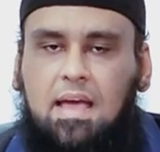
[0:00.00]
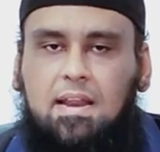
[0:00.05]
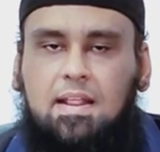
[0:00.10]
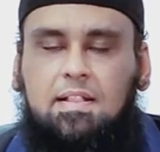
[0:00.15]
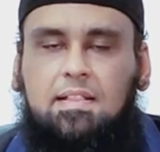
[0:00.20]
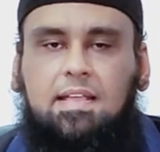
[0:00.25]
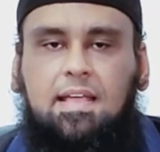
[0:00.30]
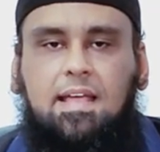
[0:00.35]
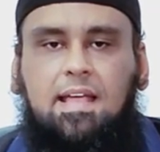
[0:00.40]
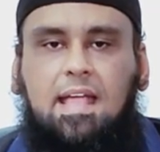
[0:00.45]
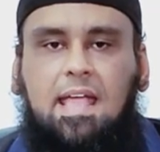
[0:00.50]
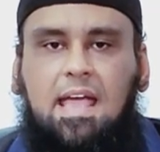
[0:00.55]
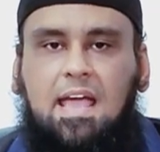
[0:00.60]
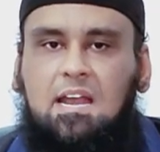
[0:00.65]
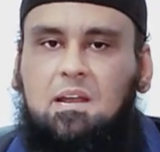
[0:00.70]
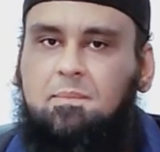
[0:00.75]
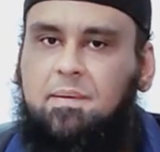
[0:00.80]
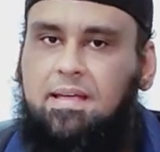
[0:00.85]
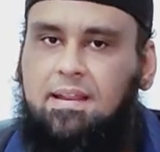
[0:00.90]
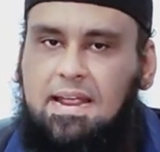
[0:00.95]
Anything
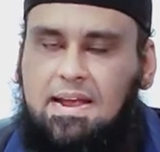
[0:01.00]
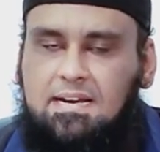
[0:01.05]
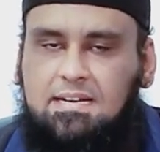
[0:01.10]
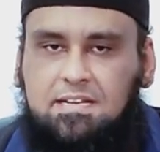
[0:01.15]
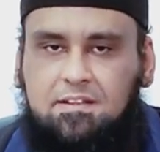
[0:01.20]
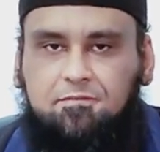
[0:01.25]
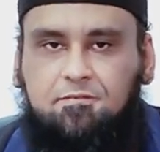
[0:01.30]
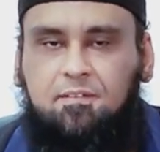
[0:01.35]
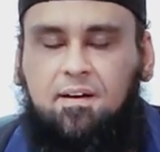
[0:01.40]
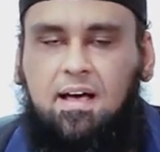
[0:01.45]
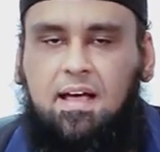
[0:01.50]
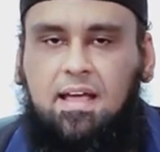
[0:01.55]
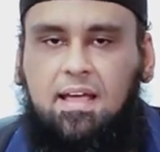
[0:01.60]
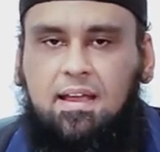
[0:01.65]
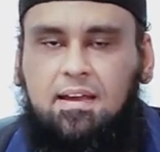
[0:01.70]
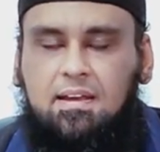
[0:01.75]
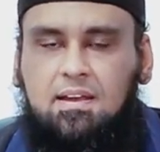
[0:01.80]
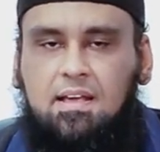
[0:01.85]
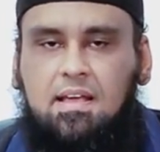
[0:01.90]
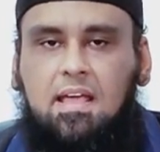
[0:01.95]
can be
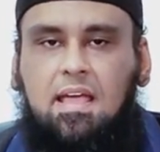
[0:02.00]
rectified.